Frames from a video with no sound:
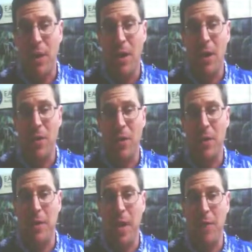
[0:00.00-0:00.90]

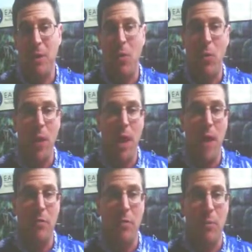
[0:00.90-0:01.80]
that the Navy
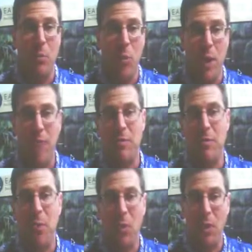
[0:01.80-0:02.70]
create some
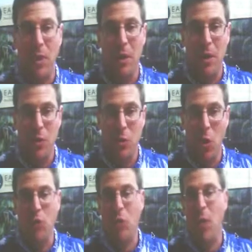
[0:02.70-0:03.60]
reasonable
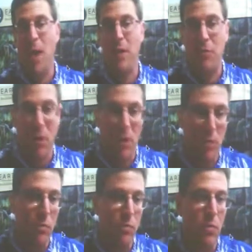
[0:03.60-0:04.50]
no-train
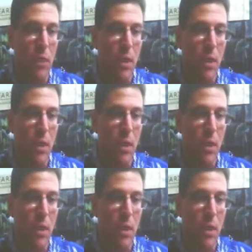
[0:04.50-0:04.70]
zones